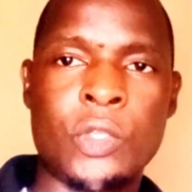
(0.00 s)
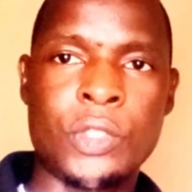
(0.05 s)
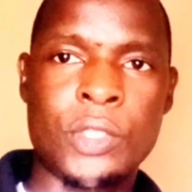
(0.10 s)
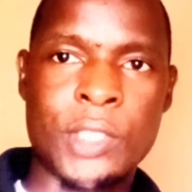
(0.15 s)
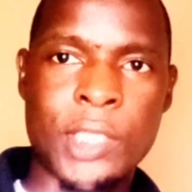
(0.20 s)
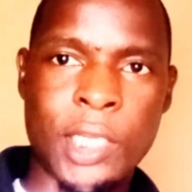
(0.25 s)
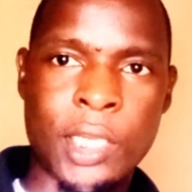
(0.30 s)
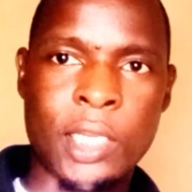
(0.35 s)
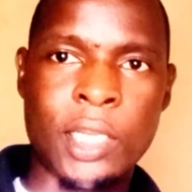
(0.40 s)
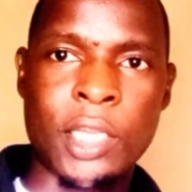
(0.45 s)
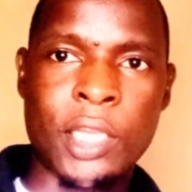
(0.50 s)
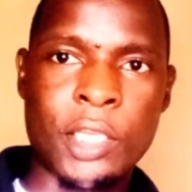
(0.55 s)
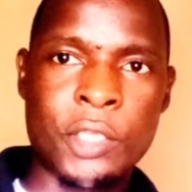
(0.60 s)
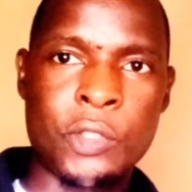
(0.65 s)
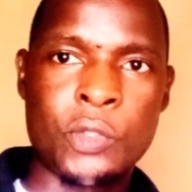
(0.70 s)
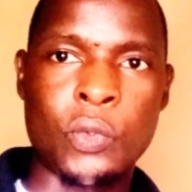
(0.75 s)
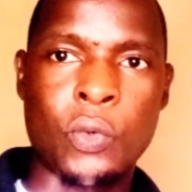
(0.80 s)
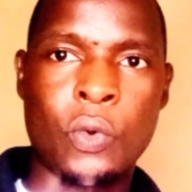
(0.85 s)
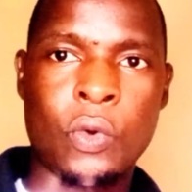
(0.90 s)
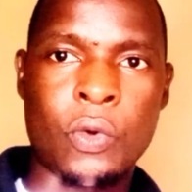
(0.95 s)
take
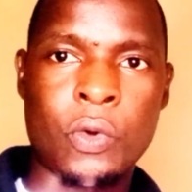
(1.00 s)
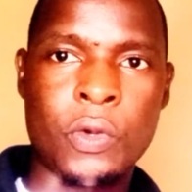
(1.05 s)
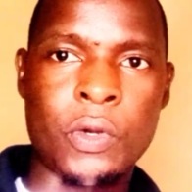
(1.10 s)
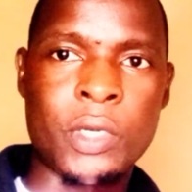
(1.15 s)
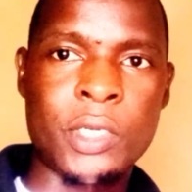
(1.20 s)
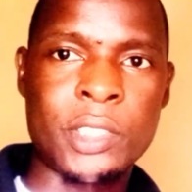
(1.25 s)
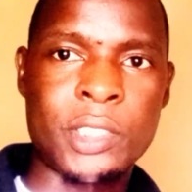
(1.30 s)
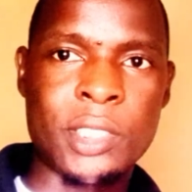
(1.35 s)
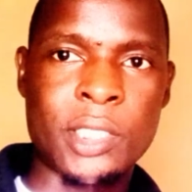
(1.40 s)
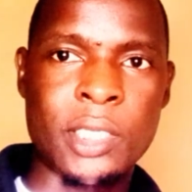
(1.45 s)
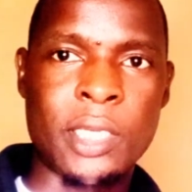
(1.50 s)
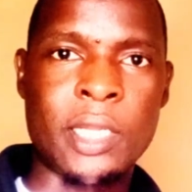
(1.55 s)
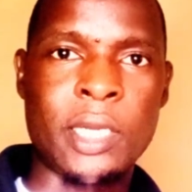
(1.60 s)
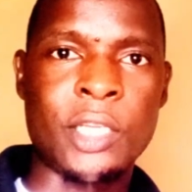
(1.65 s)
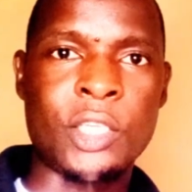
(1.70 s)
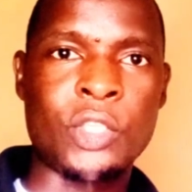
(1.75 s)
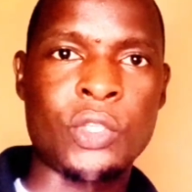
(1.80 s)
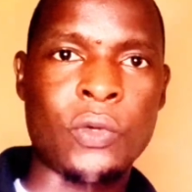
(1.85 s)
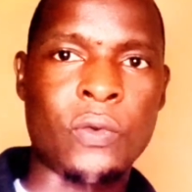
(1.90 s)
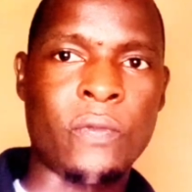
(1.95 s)
into
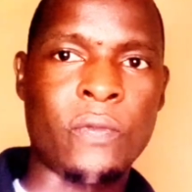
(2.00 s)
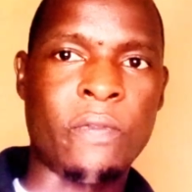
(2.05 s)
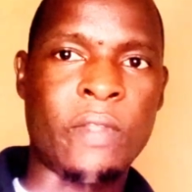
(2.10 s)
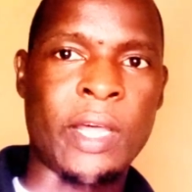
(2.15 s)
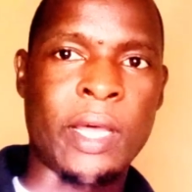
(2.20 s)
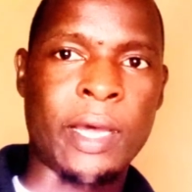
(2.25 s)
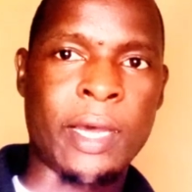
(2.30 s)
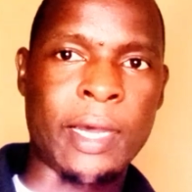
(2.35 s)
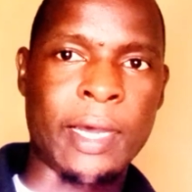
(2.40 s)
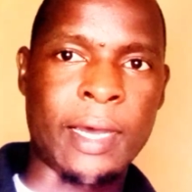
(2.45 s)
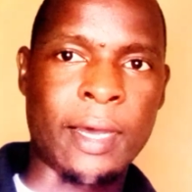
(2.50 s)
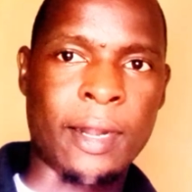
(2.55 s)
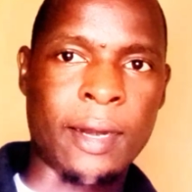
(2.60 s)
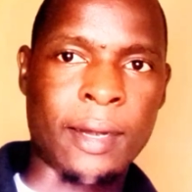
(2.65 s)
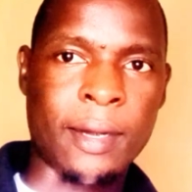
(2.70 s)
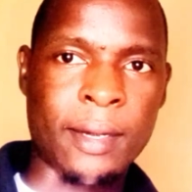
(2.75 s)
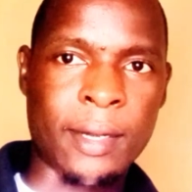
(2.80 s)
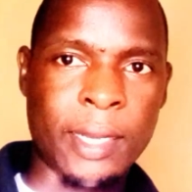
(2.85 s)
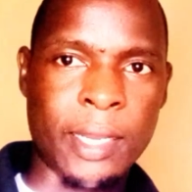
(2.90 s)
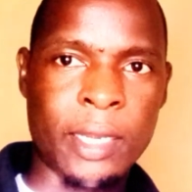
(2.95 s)
consideration the
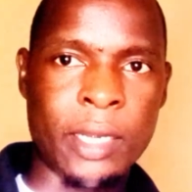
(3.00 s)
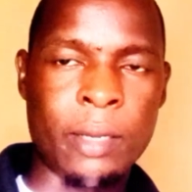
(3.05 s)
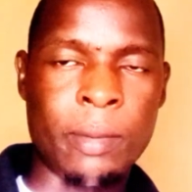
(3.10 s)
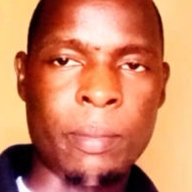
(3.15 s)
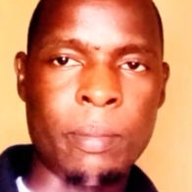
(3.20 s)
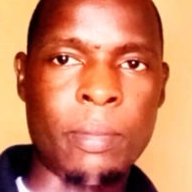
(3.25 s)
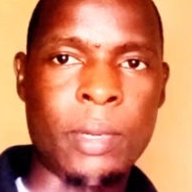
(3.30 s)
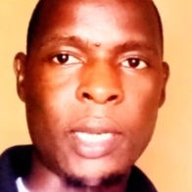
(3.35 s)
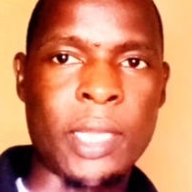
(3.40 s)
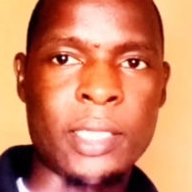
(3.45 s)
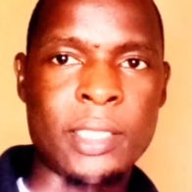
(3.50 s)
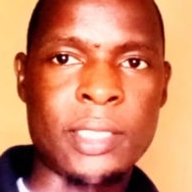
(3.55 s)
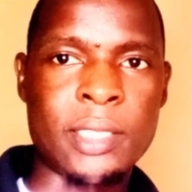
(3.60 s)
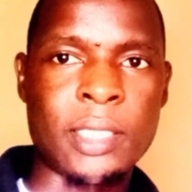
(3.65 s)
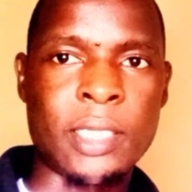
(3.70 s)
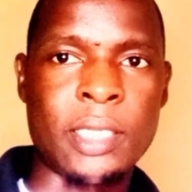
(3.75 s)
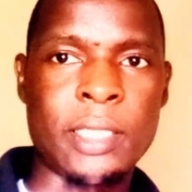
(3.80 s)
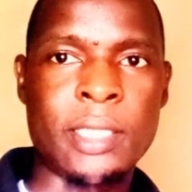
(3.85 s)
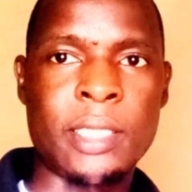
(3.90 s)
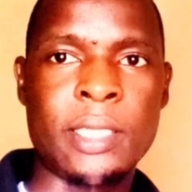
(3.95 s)
red blood
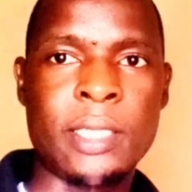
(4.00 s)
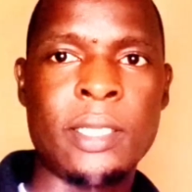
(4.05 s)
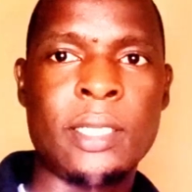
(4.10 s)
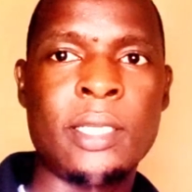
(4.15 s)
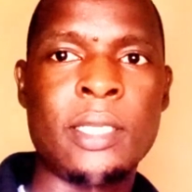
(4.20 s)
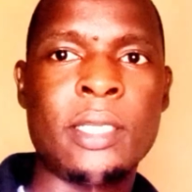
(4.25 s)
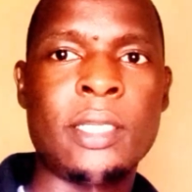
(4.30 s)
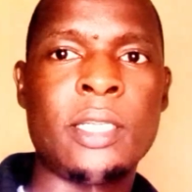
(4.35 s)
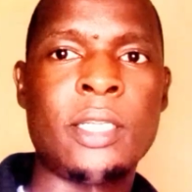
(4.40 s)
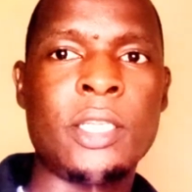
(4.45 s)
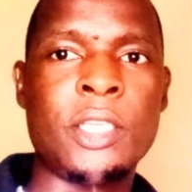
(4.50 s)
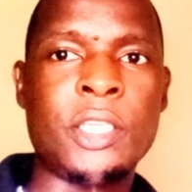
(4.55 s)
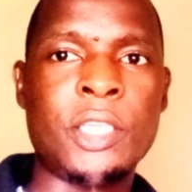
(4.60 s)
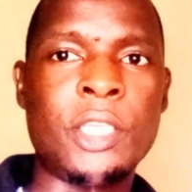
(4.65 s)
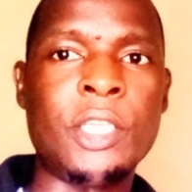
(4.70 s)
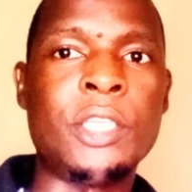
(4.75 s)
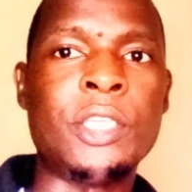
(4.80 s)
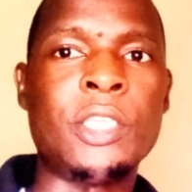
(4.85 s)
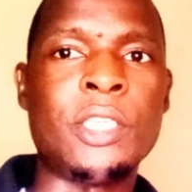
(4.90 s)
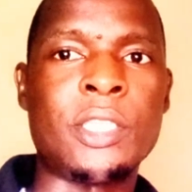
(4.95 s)
cell
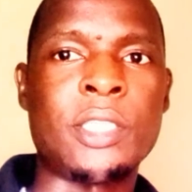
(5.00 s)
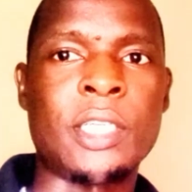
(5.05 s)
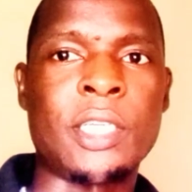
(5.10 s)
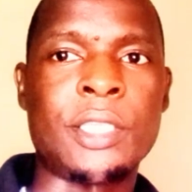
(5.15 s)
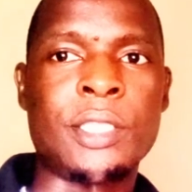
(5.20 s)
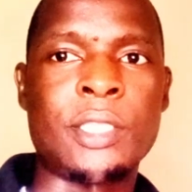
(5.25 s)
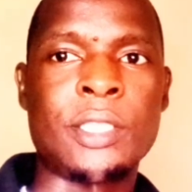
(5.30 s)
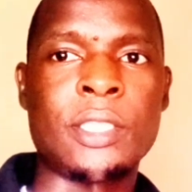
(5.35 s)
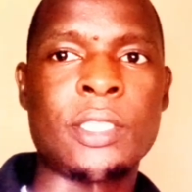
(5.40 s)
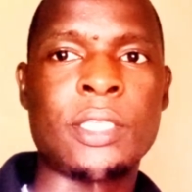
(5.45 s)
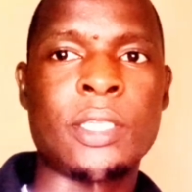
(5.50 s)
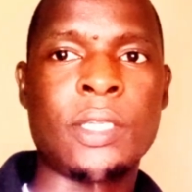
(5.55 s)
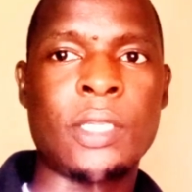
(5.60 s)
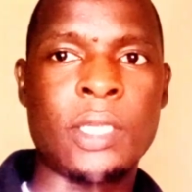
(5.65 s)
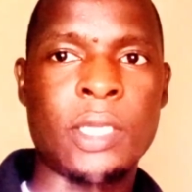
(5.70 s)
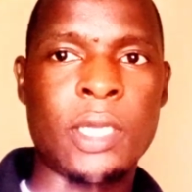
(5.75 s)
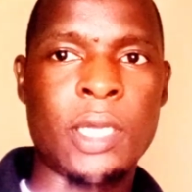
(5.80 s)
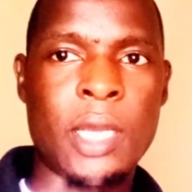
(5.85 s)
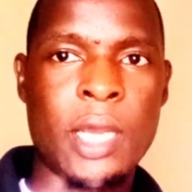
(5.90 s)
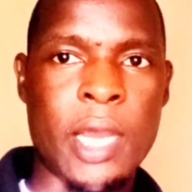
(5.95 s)
indices
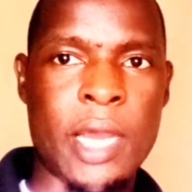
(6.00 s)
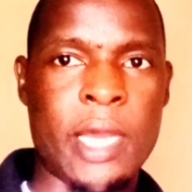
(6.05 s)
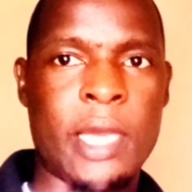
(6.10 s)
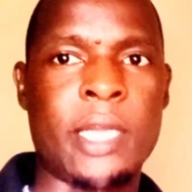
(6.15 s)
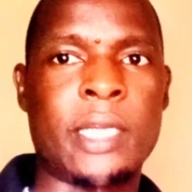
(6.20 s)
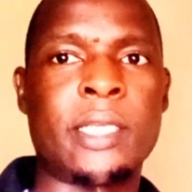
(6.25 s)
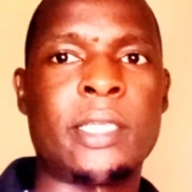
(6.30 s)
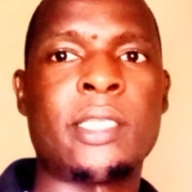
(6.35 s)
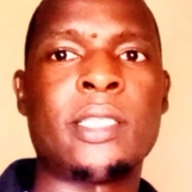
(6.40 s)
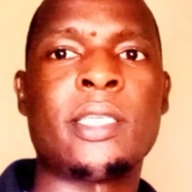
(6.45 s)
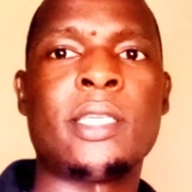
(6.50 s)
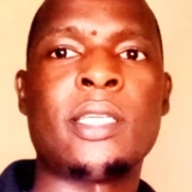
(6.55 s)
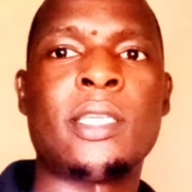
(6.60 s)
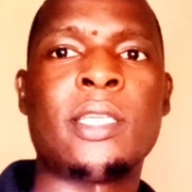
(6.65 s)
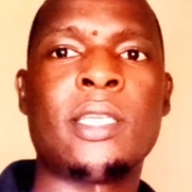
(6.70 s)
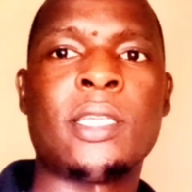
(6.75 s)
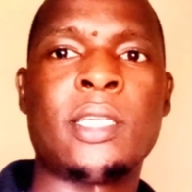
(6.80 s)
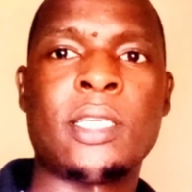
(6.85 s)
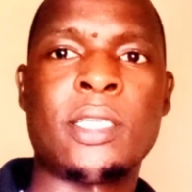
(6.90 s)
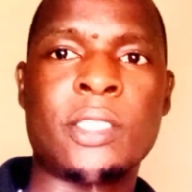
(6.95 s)
and
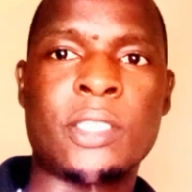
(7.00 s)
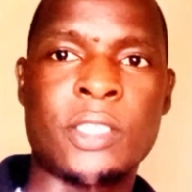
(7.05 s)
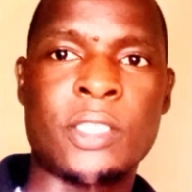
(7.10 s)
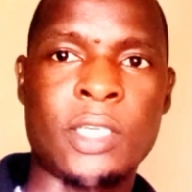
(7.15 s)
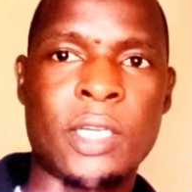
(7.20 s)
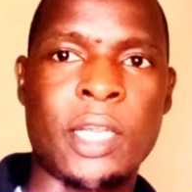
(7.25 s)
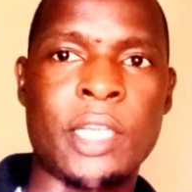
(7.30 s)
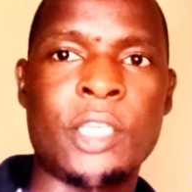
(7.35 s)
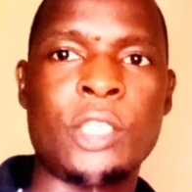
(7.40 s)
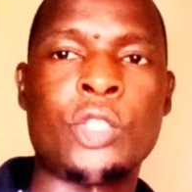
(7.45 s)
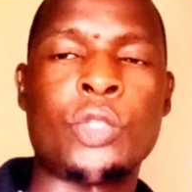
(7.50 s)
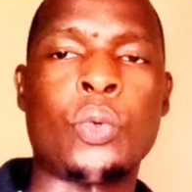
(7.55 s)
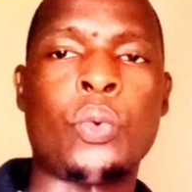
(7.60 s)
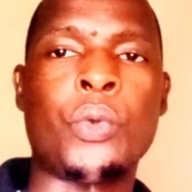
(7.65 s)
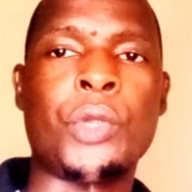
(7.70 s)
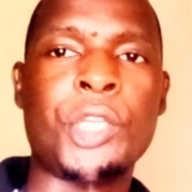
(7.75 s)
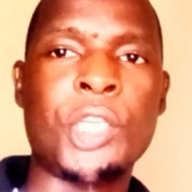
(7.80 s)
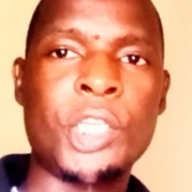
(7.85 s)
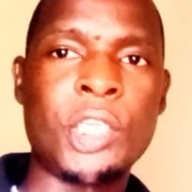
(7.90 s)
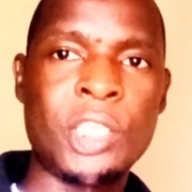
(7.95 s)
try
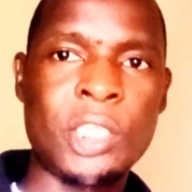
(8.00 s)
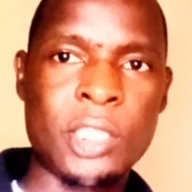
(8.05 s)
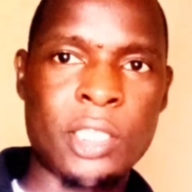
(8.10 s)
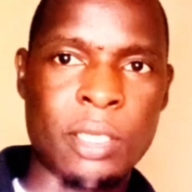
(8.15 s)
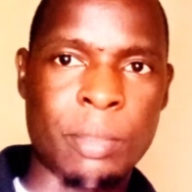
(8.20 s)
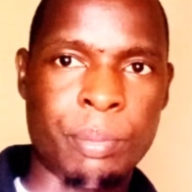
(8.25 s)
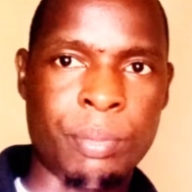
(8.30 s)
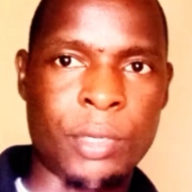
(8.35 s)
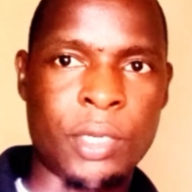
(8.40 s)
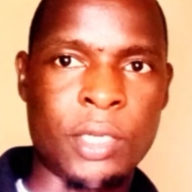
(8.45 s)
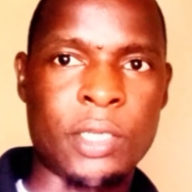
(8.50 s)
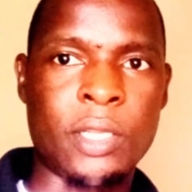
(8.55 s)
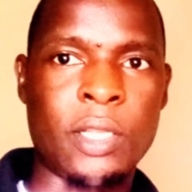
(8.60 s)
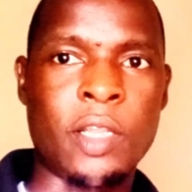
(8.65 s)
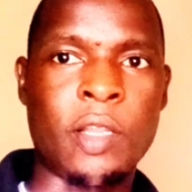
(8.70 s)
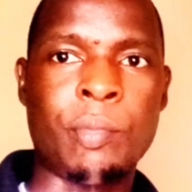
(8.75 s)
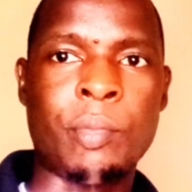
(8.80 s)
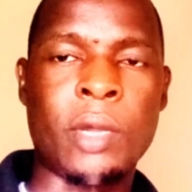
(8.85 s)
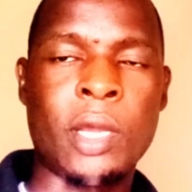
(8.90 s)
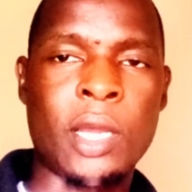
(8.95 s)
to interpret
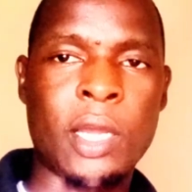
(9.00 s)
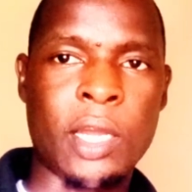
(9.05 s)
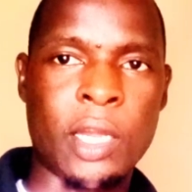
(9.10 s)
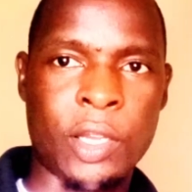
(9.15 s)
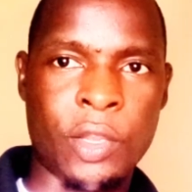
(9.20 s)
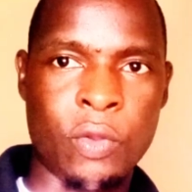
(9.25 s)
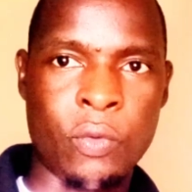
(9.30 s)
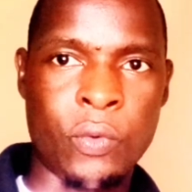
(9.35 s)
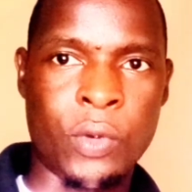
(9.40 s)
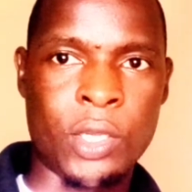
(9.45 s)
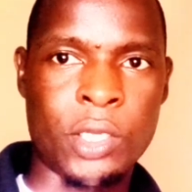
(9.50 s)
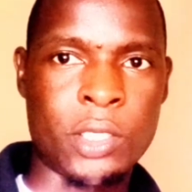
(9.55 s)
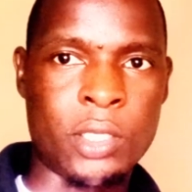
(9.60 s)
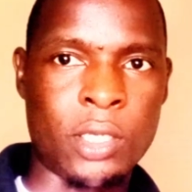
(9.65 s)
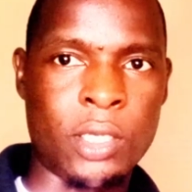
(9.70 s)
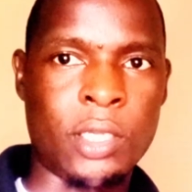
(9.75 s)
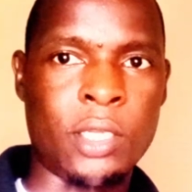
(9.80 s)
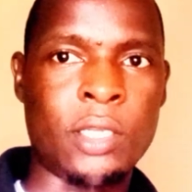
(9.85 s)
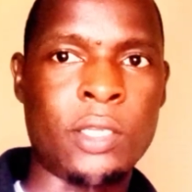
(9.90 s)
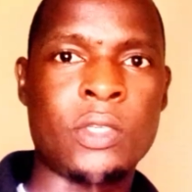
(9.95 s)
them
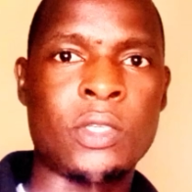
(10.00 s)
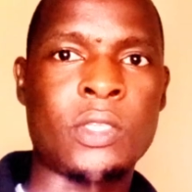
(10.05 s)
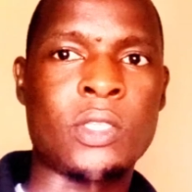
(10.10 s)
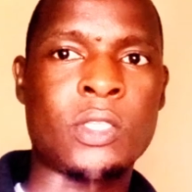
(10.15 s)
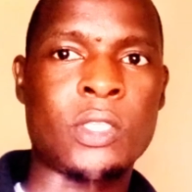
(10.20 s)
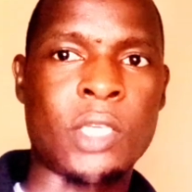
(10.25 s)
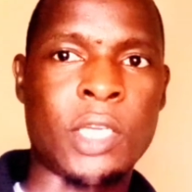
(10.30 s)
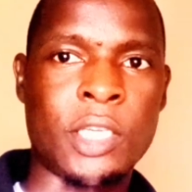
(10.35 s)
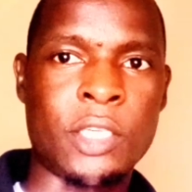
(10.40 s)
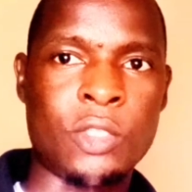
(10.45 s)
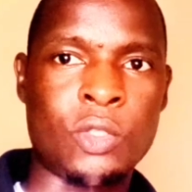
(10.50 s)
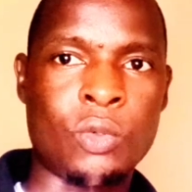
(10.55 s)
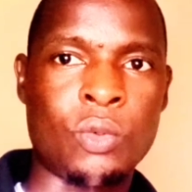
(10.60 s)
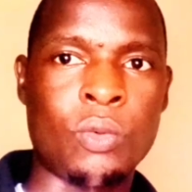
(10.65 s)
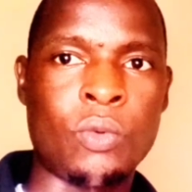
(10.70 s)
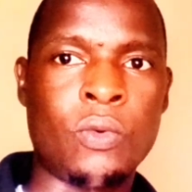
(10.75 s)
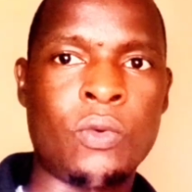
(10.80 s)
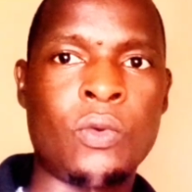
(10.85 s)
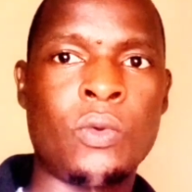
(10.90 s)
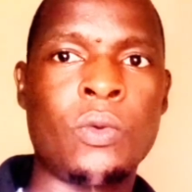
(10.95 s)
accurately. Try to